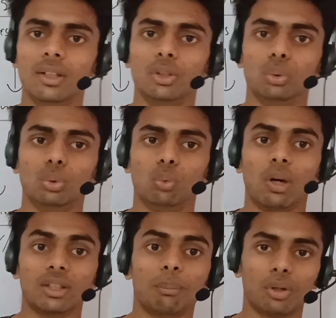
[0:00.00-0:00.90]
to
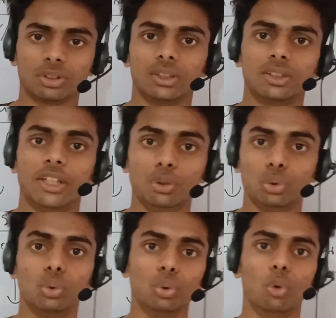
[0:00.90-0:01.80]
what the process that you
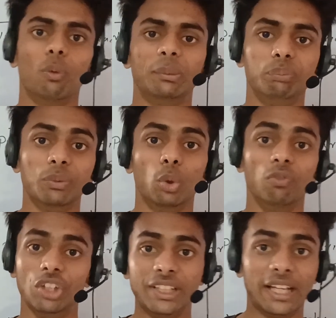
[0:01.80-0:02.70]
should to know before
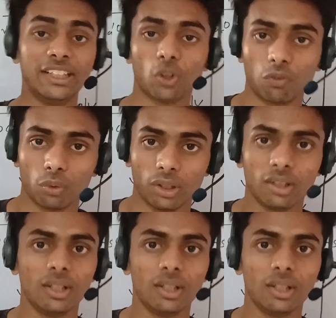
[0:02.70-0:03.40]
building any software.